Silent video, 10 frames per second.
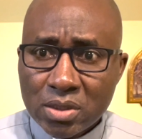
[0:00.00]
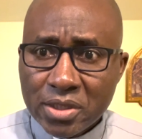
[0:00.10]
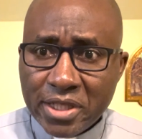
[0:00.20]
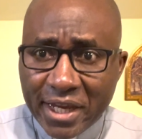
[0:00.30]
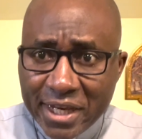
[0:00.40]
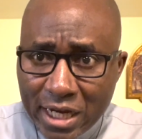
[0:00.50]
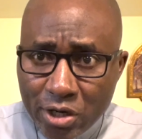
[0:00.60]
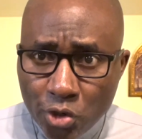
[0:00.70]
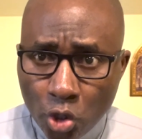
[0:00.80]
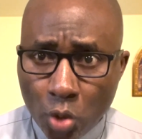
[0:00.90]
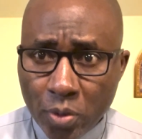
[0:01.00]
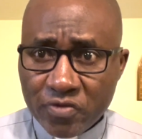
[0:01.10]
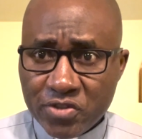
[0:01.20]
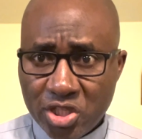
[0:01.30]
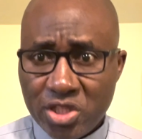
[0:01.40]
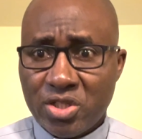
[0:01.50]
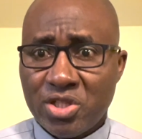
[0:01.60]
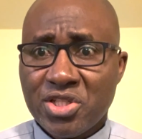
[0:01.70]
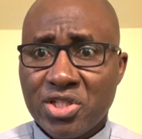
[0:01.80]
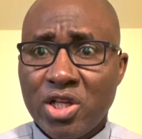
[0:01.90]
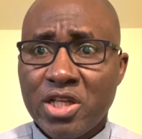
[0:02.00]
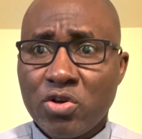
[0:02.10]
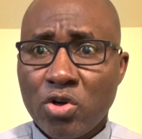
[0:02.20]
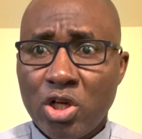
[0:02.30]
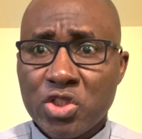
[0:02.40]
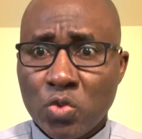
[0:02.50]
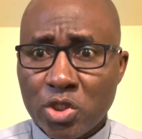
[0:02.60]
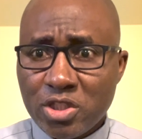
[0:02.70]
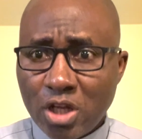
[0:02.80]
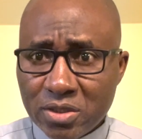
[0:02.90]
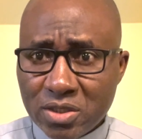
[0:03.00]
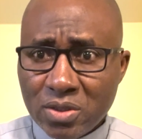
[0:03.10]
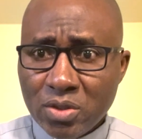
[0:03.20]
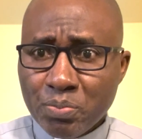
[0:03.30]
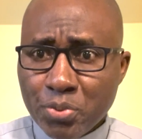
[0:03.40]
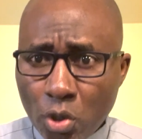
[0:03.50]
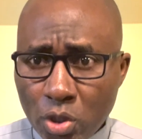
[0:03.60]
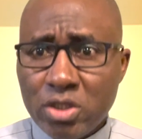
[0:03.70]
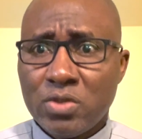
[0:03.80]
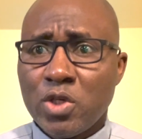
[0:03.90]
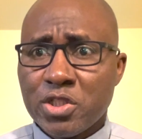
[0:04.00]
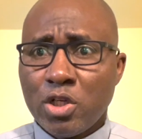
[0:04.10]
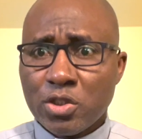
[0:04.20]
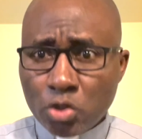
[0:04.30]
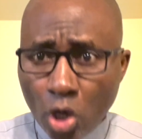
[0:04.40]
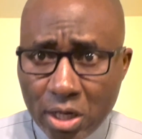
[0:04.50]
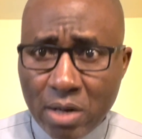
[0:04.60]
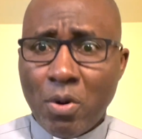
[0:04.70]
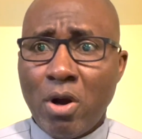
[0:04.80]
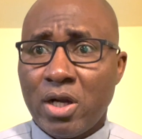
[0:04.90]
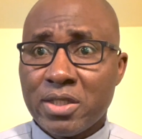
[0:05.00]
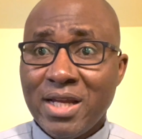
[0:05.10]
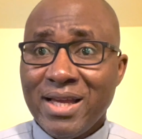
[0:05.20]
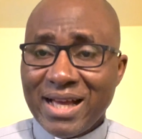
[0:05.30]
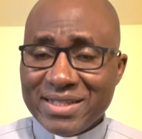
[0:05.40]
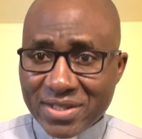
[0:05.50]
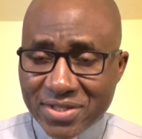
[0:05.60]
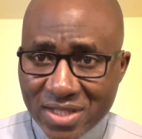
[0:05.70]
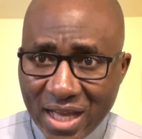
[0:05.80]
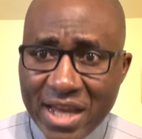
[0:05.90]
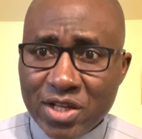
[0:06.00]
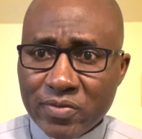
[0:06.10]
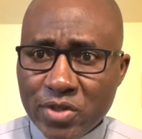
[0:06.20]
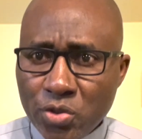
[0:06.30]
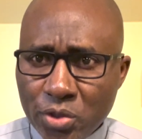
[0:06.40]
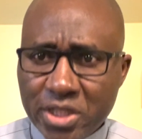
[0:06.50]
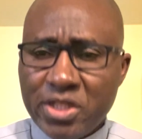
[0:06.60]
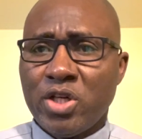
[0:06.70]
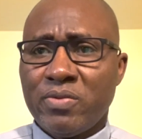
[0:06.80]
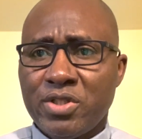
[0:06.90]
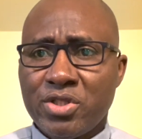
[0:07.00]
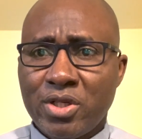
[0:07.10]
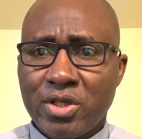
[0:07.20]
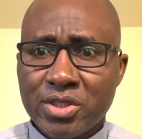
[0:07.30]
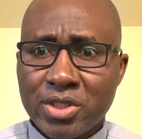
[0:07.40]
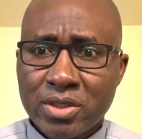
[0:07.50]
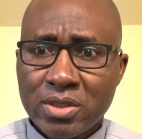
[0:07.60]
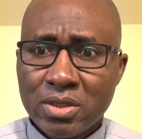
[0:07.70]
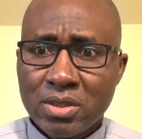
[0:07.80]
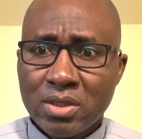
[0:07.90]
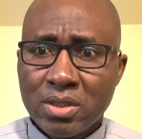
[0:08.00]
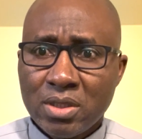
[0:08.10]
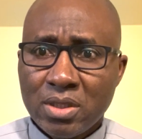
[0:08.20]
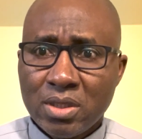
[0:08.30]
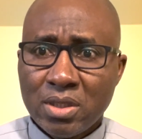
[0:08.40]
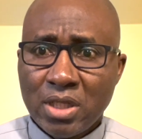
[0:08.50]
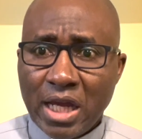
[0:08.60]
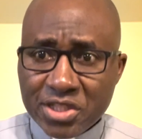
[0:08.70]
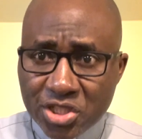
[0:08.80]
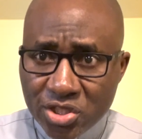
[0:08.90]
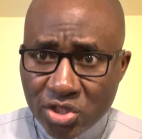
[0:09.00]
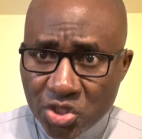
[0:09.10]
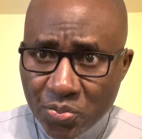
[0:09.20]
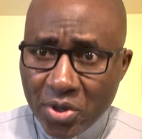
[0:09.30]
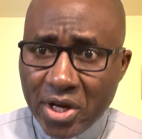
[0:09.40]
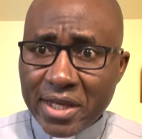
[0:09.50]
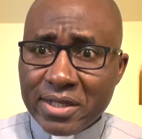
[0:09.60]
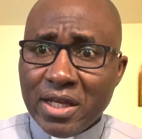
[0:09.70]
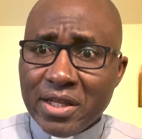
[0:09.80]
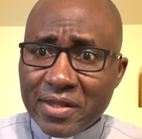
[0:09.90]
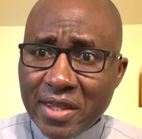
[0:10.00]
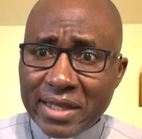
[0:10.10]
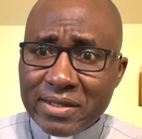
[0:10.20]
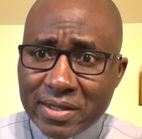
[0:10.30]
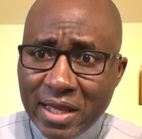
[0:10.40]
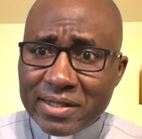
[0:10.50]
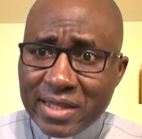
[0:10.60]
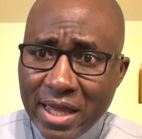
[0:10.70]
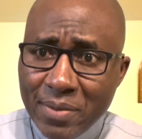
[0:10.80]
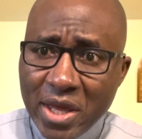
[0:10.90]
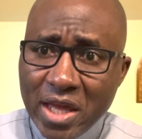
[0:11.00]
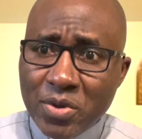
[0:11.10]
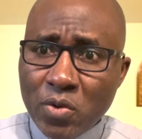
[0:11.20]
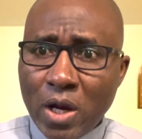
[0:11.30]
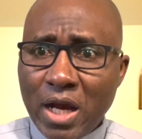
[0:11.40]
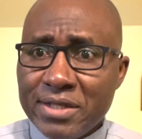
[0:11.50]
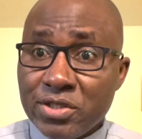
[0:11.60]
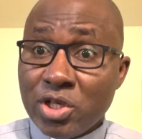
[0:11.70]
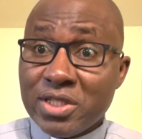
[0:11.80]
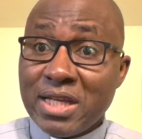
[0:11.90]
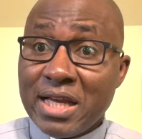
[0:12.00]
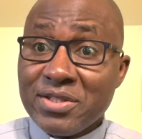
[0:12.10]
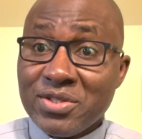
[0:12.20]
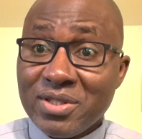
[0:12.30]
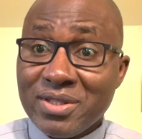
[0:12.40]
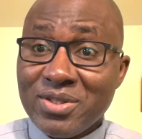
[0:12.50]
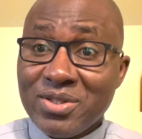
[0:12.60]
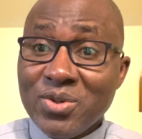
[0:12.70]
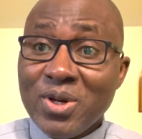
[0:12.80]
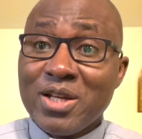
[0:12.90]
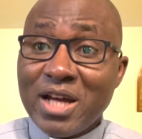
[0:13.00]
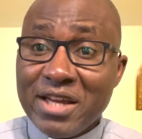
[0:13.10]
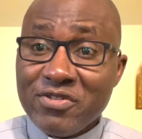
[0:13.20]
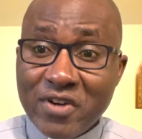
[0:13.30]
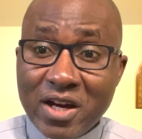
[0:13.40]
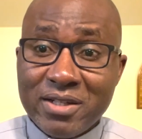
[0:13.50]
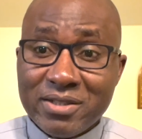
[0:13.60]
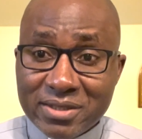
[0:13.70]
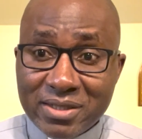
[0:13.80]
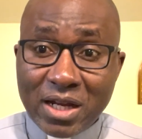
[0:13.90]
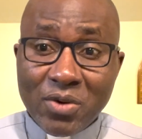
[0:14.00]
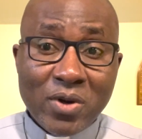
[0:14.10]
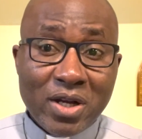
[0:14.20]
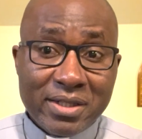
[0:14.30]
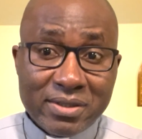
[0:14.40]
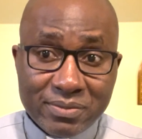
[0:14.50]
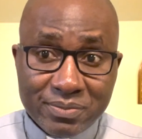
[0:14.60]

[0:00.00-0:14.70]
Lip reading: The inner robe of Jesus on the cross was not broken, was not torn apart as a sign of the unity of the church. And Jesus prayed that they may be one, just as you and I, Father, are one.